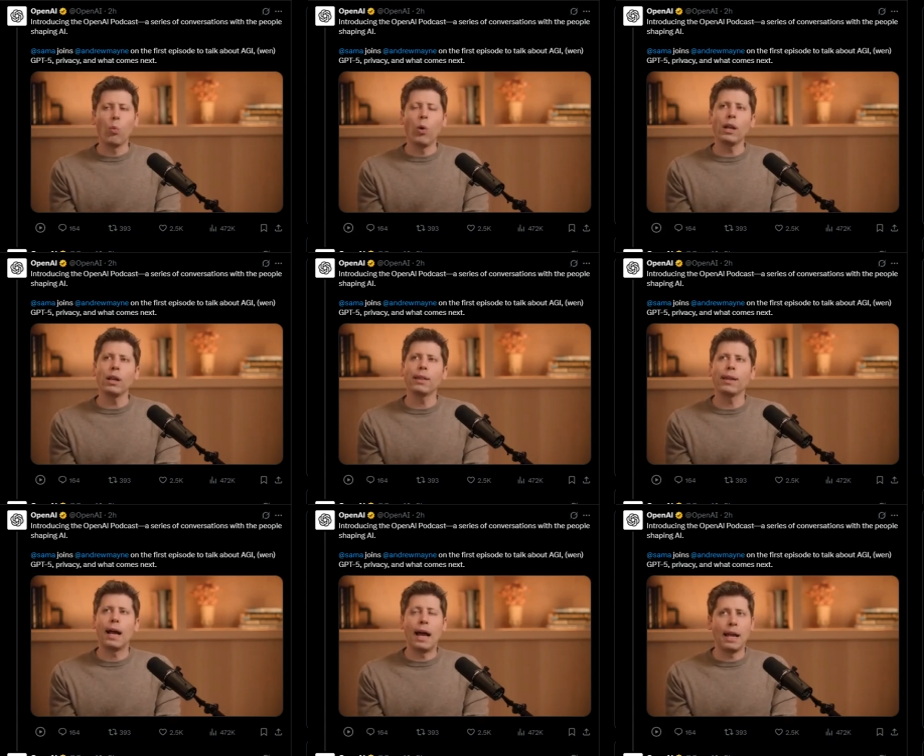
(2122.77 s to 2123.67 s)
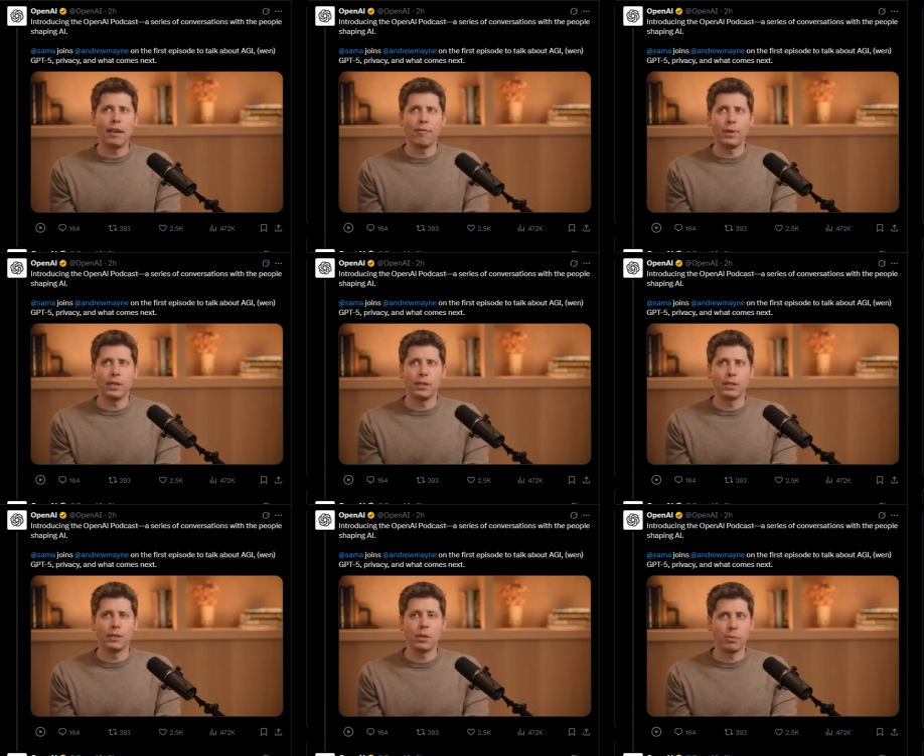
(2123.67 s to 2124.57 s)
One thing I have been
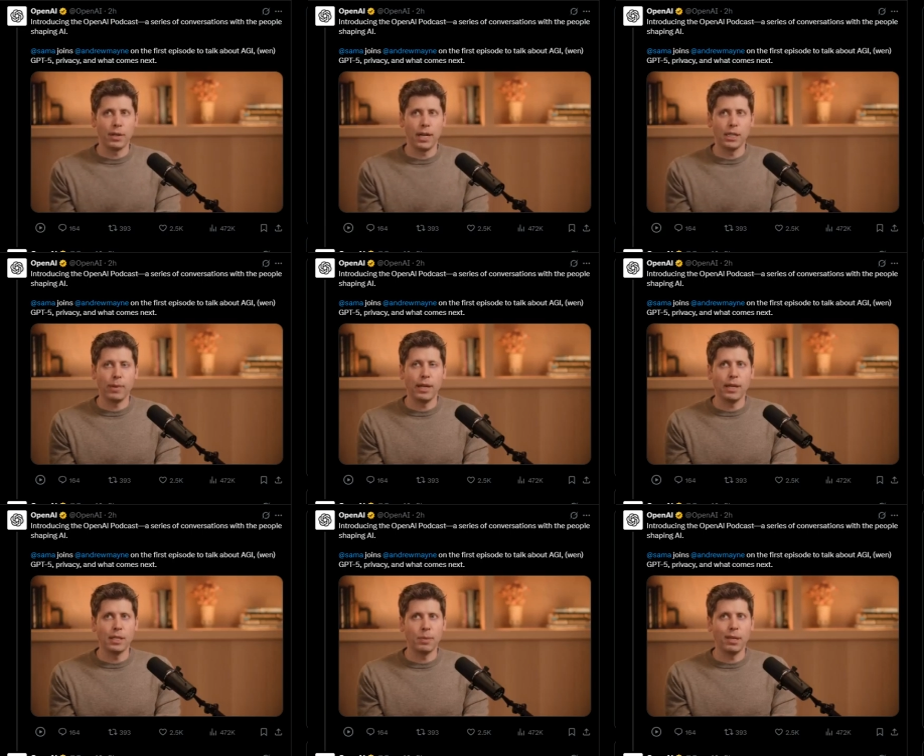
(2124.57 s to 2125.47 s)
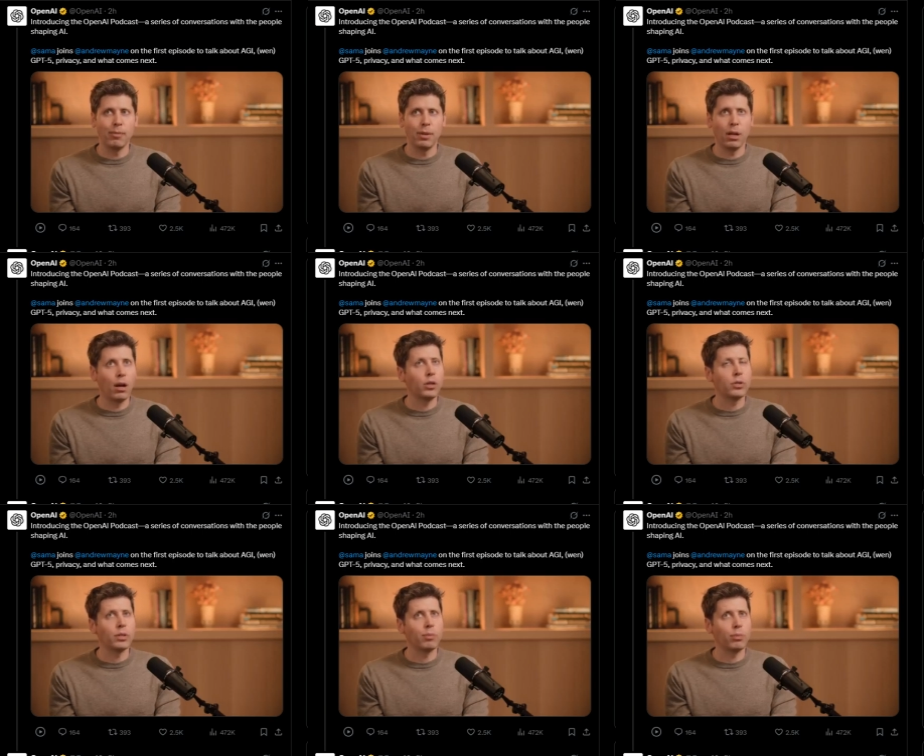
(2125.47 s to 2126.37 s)
surprised by is people
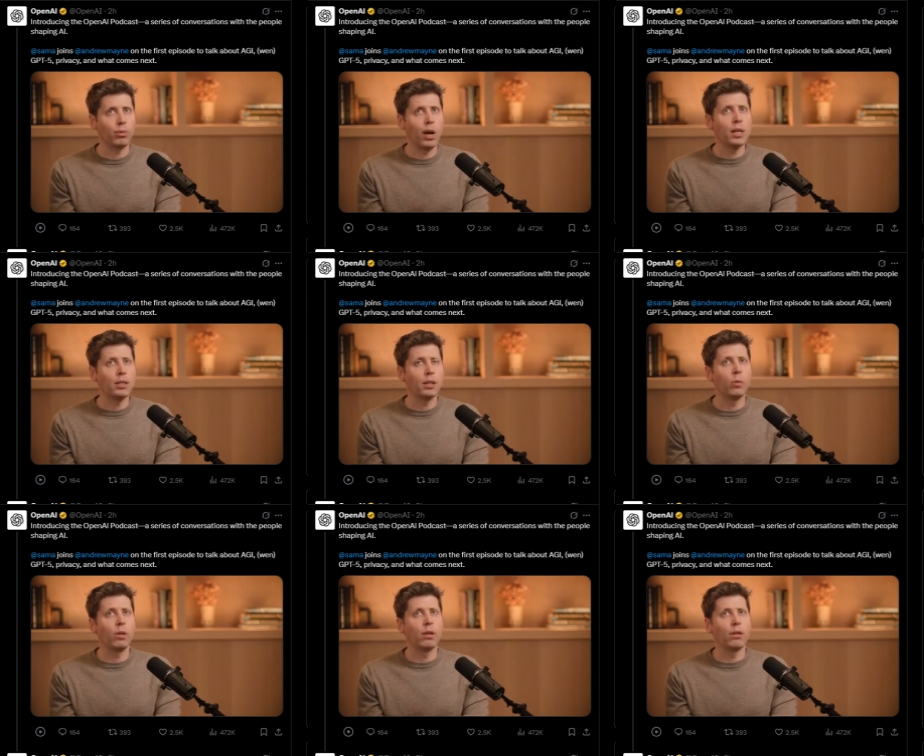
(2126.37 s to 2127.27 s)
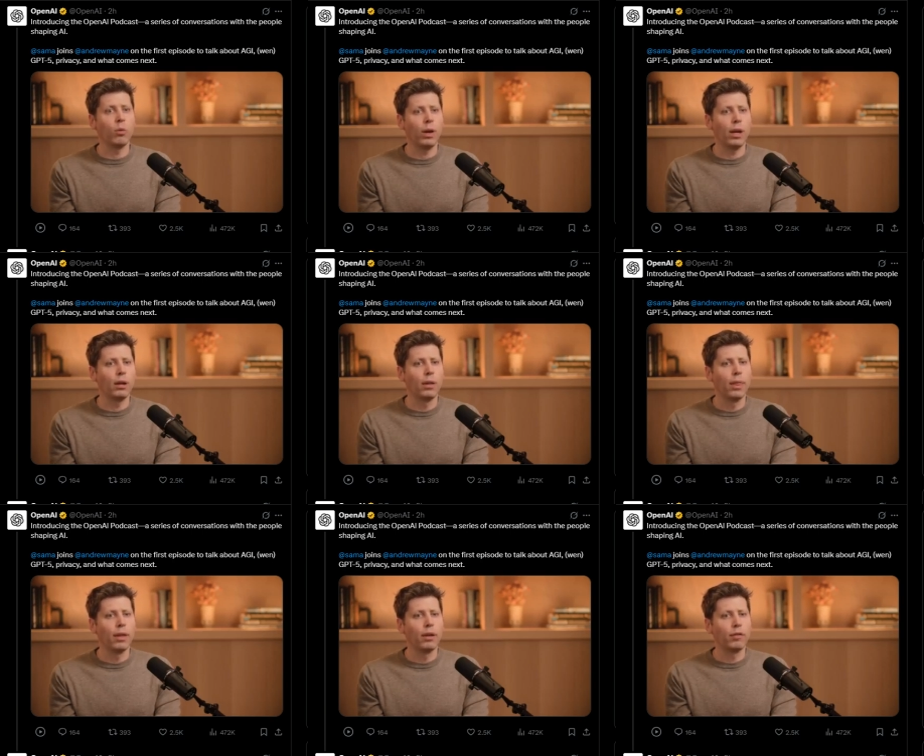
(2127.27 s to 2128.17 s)
are surprisingly willing to wait
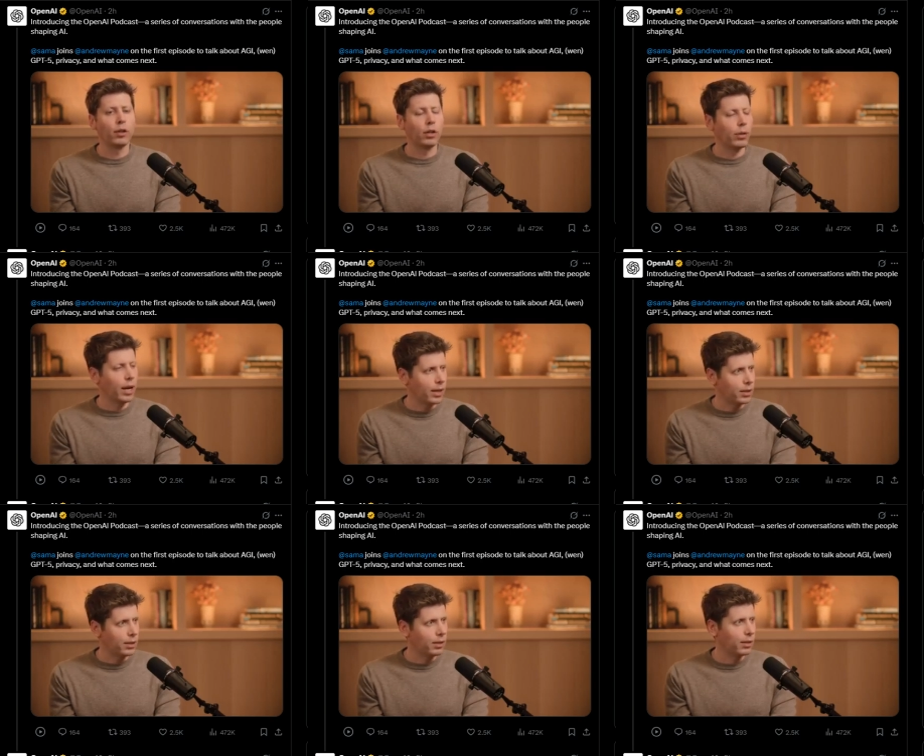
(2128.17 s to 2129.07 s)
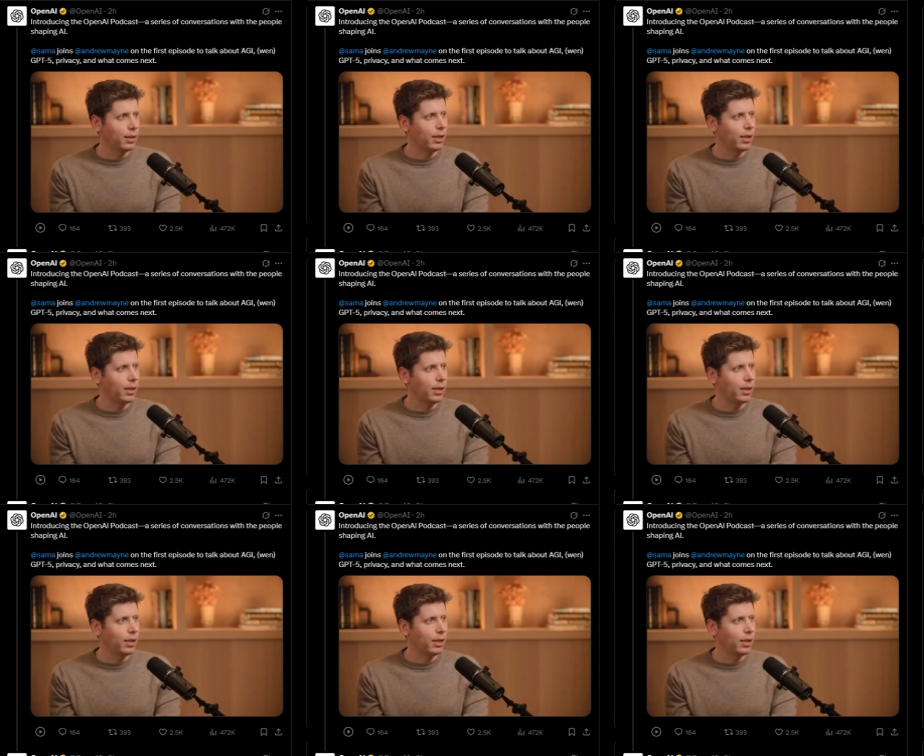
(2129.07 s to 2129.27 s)
for a great answer.